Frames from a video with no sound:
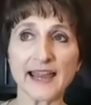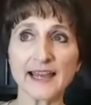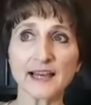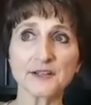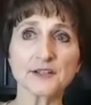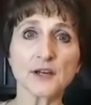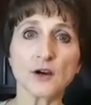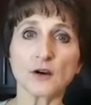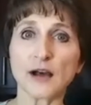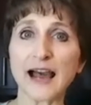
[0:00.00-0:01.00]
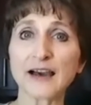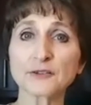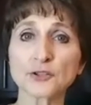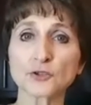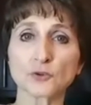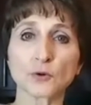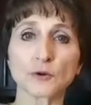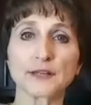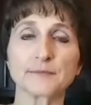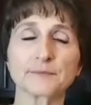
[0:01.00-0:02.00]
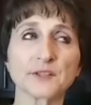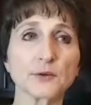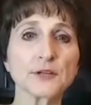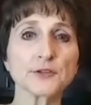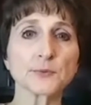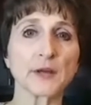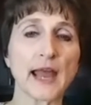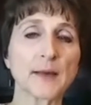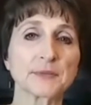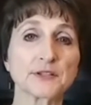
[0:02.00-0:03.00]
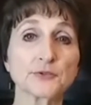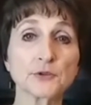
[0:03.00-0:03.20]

And how to store it. So here's what happens.